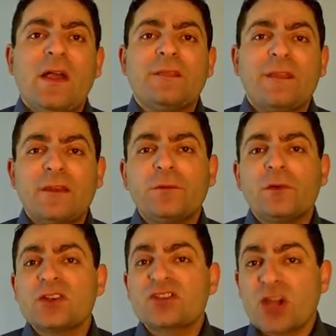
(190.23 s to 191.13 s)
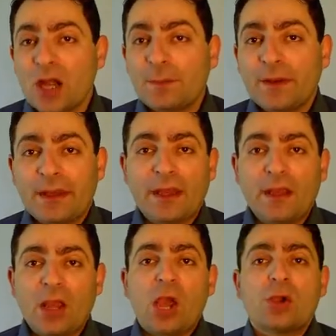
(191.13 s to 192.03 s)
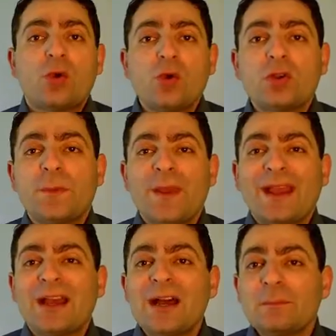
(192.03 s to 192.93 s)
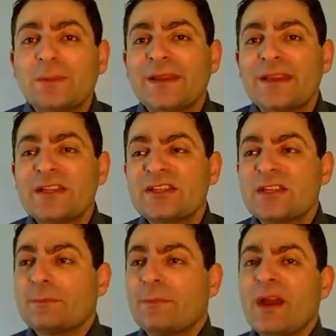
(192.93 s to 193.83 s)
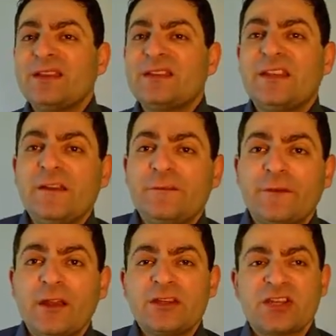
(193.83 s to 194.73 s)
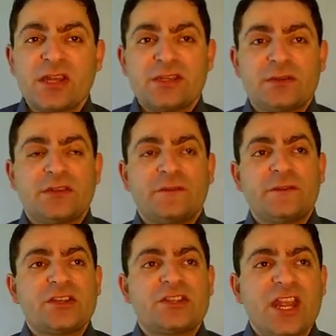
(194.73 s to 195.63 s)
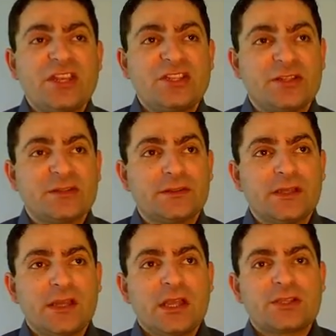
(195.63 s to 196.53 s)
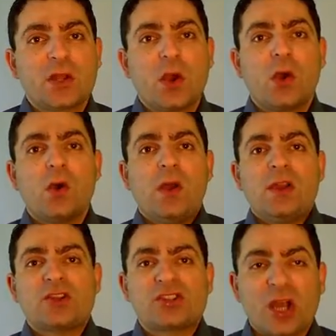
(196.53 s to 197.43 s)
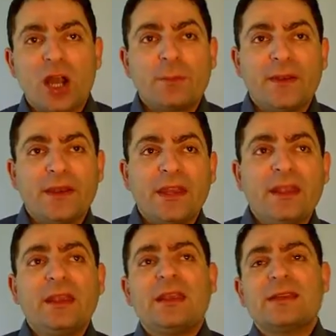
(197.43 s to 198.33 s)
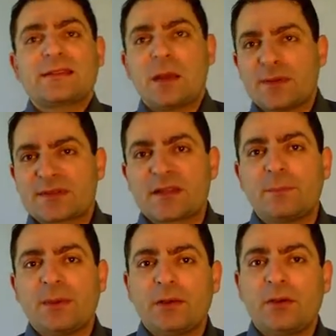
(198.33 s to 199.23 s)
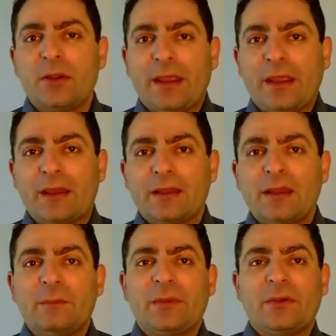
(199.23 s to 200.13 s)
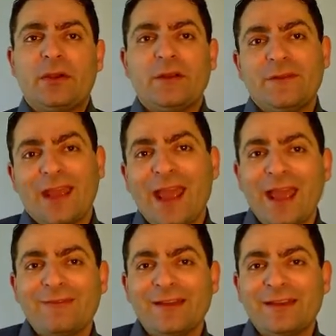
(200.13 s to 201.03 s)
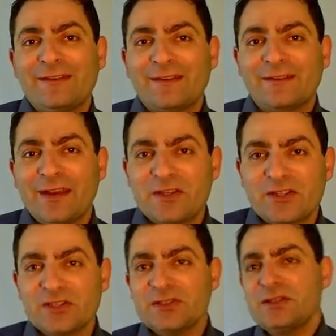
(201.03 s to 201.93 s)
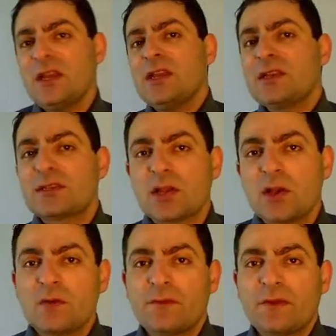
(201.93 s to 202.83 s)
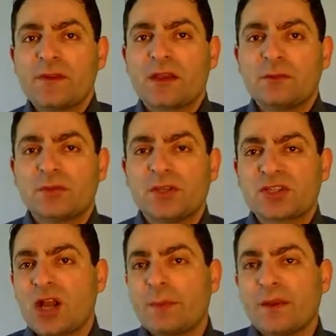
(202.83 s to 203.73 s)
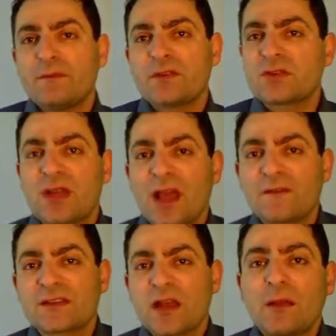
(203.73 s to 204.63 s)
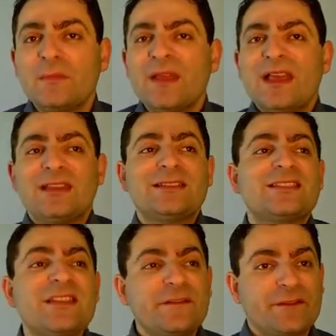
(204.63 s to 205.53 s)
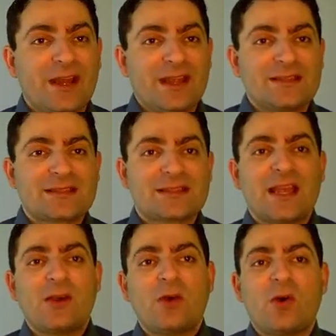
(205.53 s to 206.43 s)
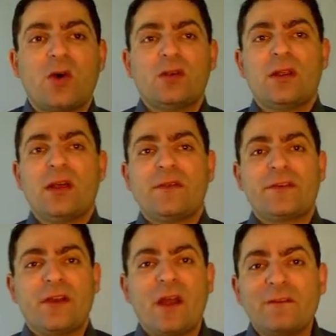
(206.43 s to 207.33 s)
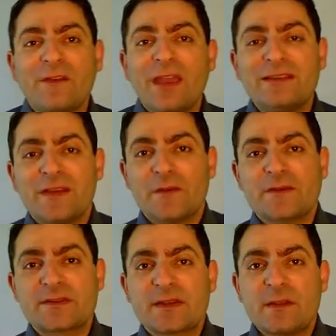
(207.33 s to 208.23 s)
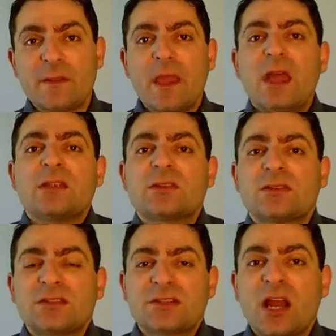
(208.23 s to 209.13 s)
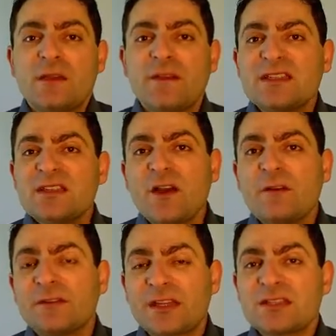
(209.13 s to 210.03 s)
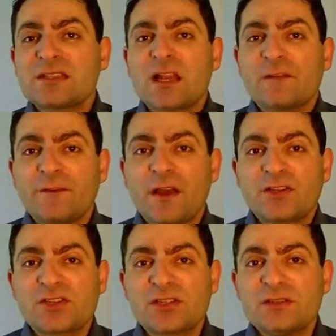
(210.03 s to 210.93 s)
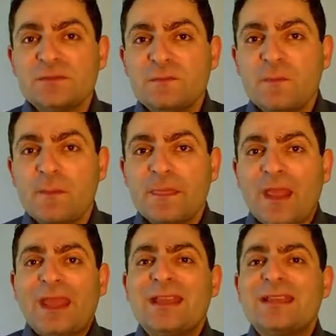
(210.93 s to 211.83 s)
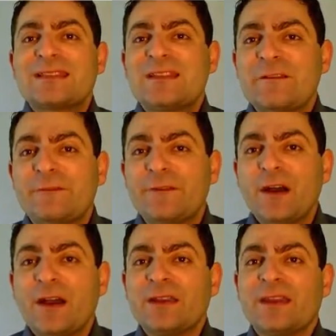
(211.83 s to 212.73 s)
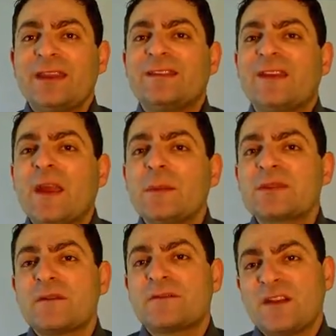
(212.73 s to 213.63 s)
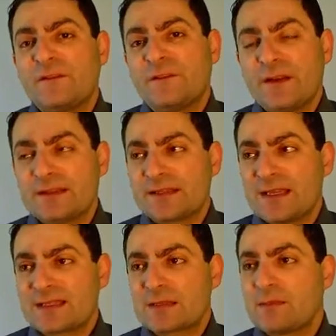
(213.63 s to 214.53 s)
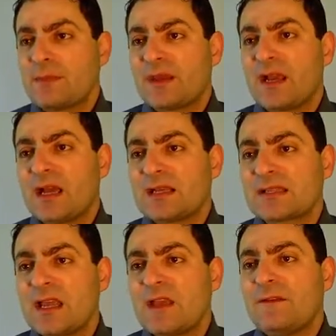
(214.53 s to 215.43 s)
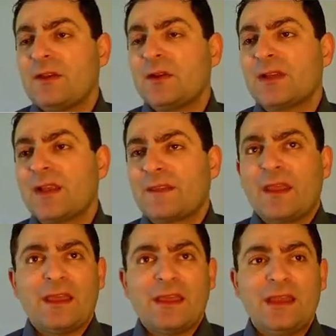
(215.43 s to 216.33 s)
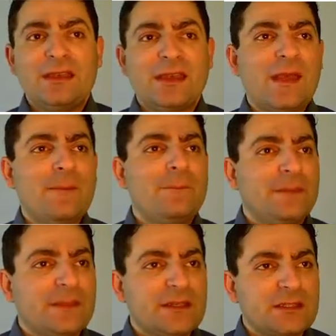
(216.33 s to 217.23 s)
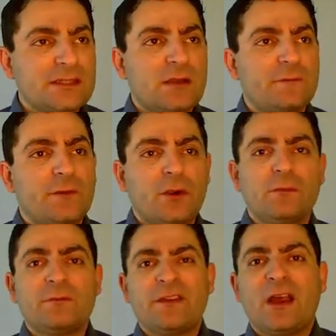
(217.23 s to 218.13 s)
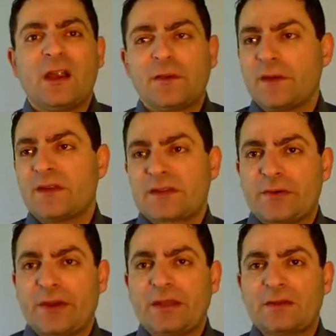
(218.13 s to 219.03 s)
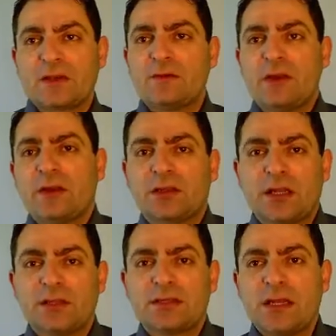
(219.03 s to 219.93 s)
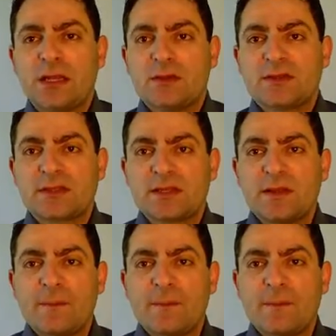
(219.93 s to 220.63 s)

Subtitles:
Therefore, the sharpening could be accomplished by differentiation. So sharpening is opposite of blurring. In blurring we have the integration, so when we come to the sharpening we should have some difference or derivatives. So the derivative of a digital function is defined in terms of differences, because we know that in the digital form we are discrete, so we are not continuous.